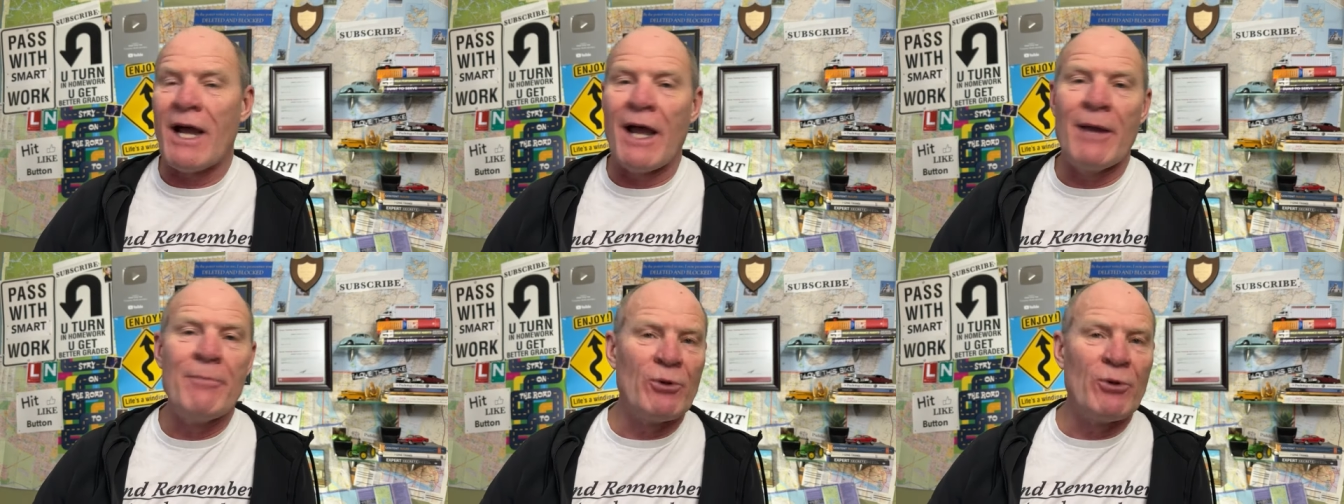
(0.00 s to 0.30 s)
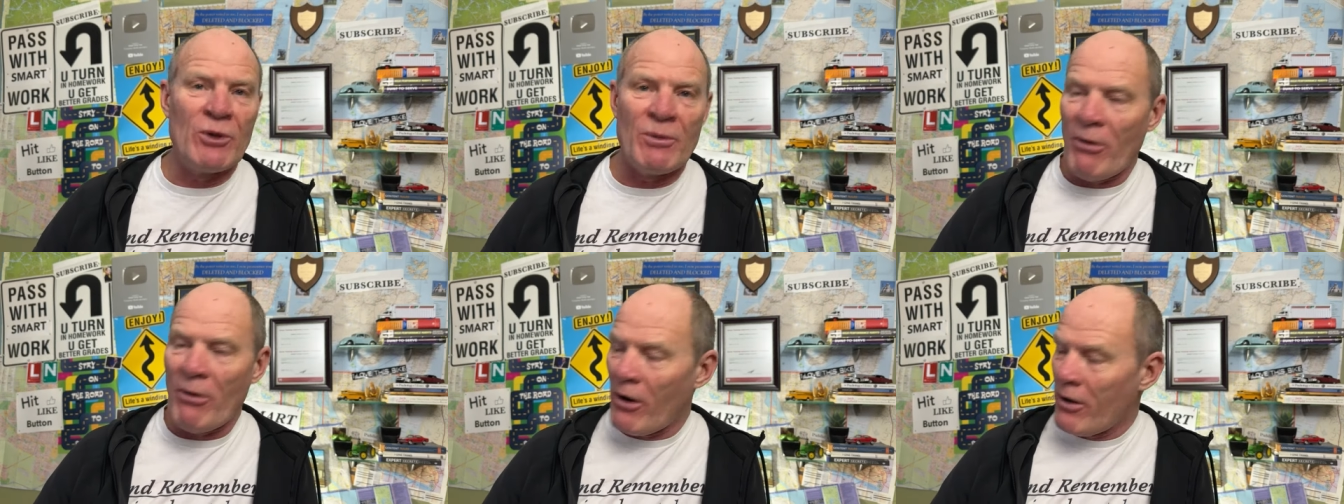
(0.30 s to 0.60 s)
I put
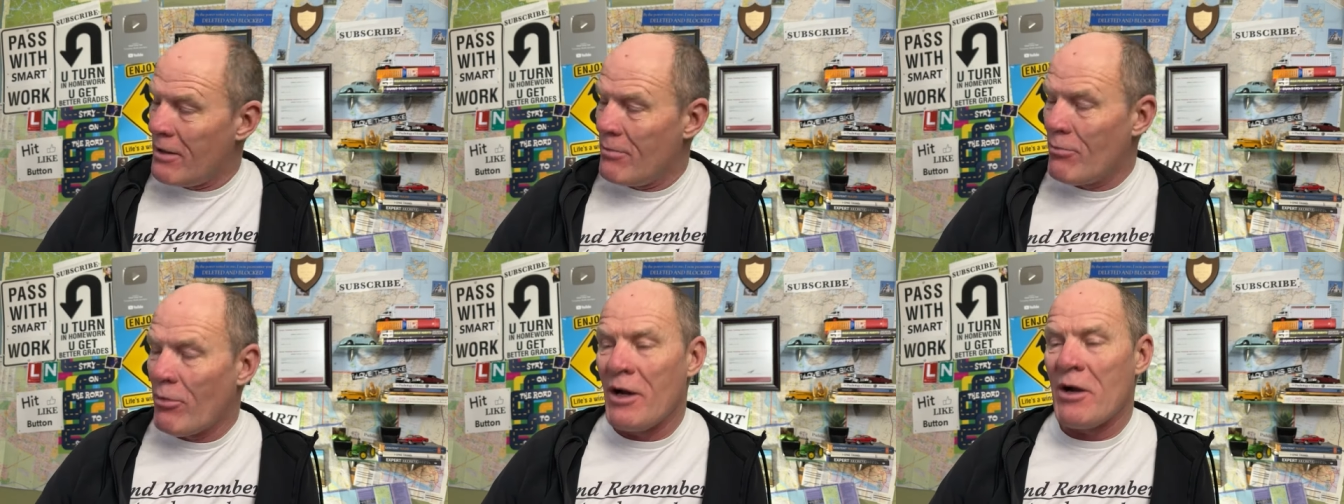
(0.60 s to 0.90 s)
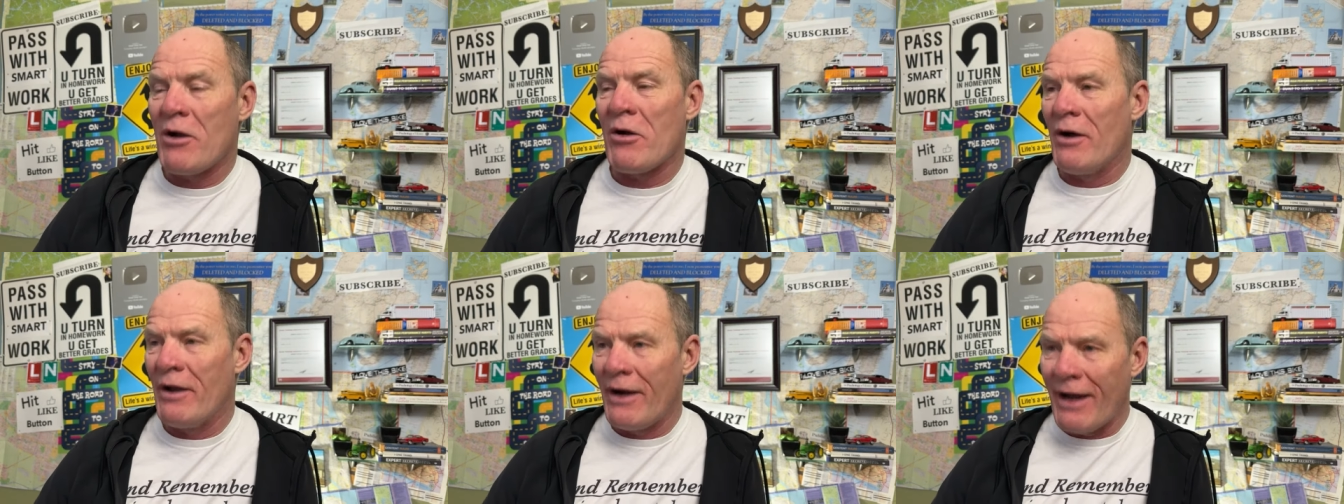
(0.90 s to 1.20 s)
the parking brake
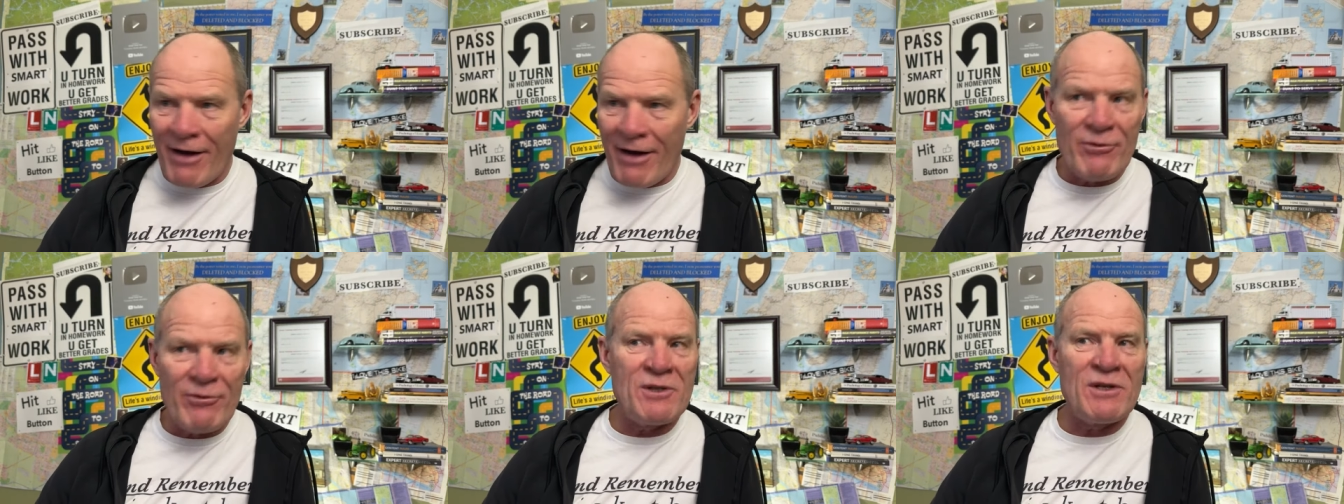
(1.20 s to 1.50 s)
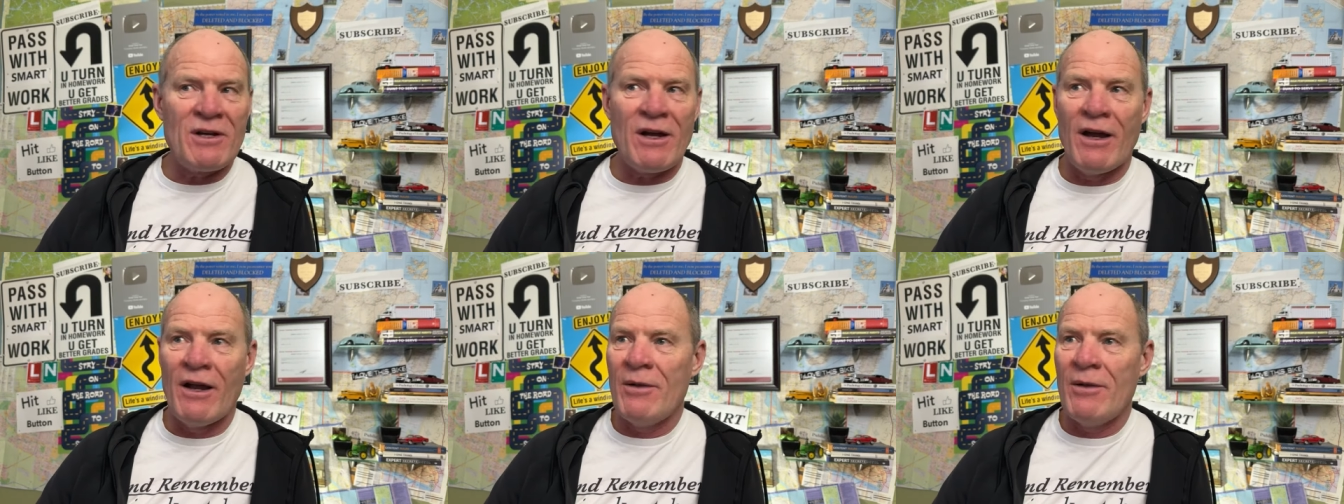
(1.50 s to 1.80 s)
on every
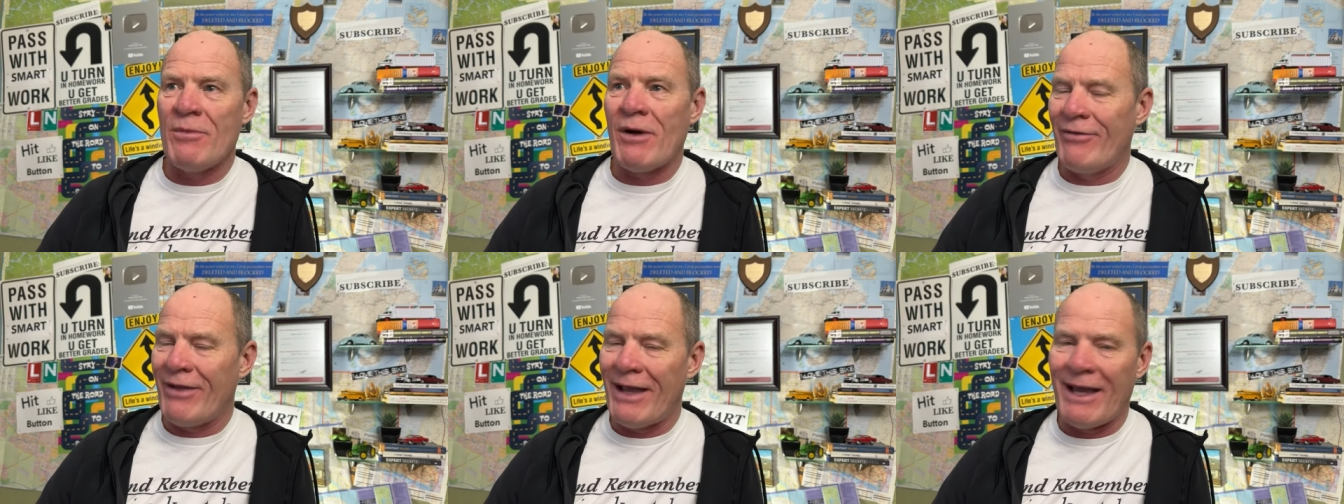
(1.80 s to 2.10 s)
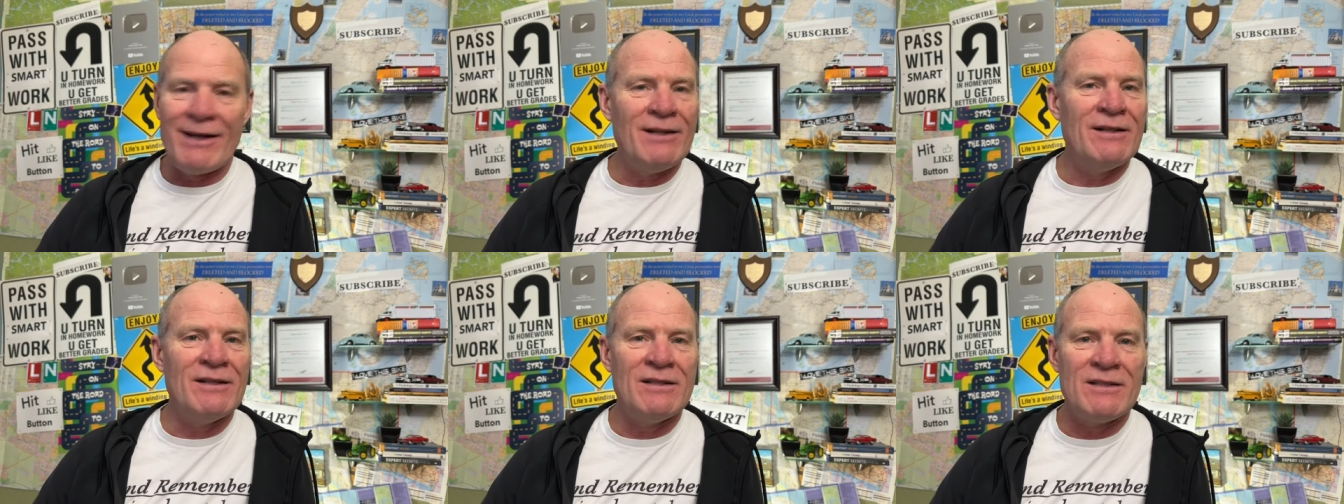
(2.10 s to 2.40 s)
time. I've had
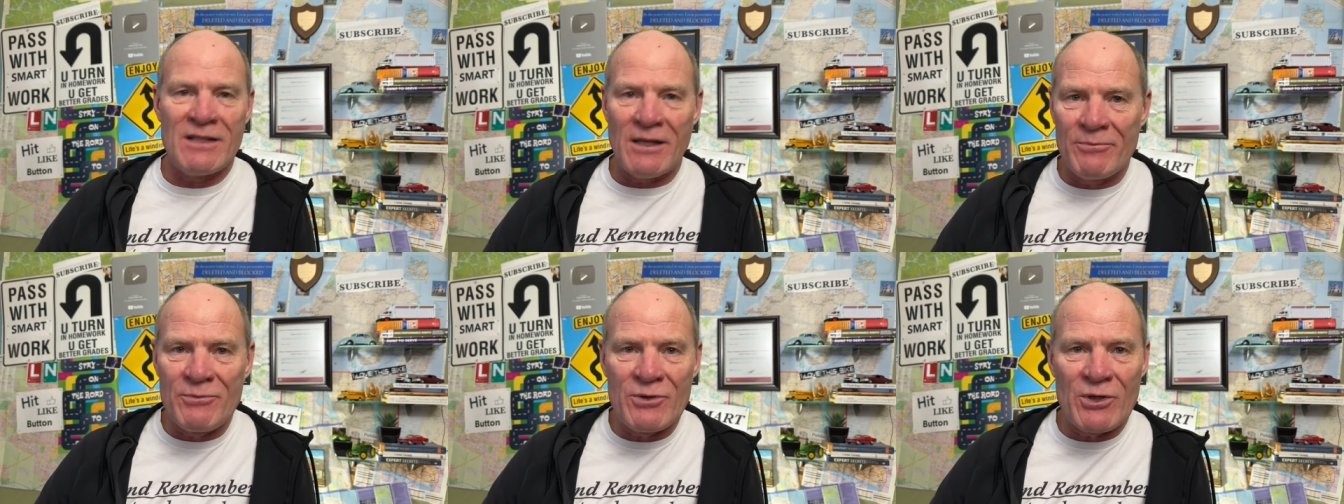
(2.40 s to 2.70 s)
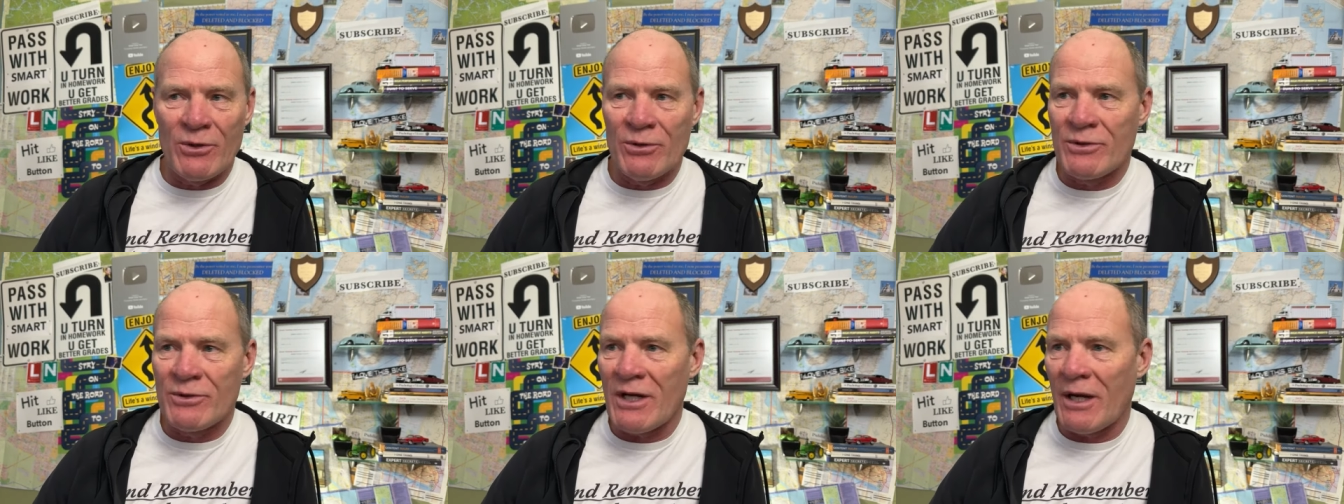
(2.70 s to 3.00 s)
it in sub
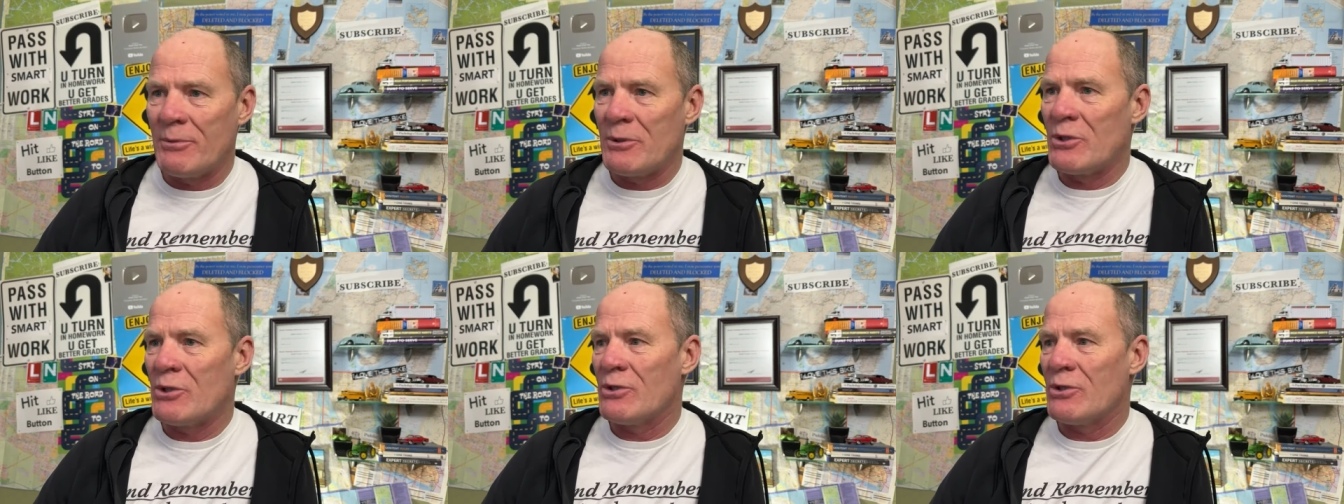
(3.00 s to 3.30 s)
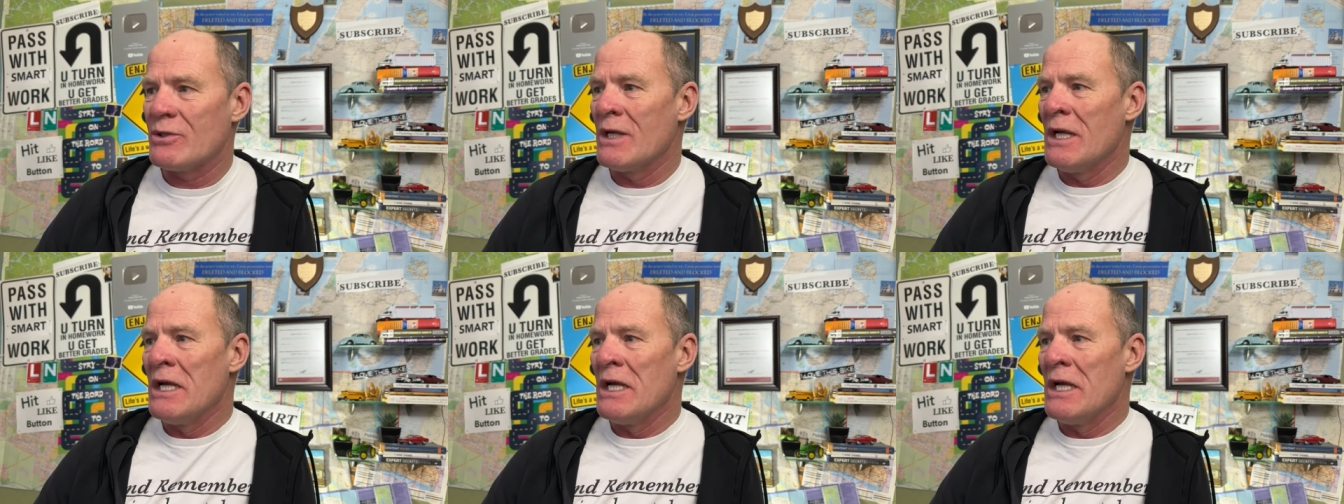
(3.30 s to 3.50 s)
zero temperatures.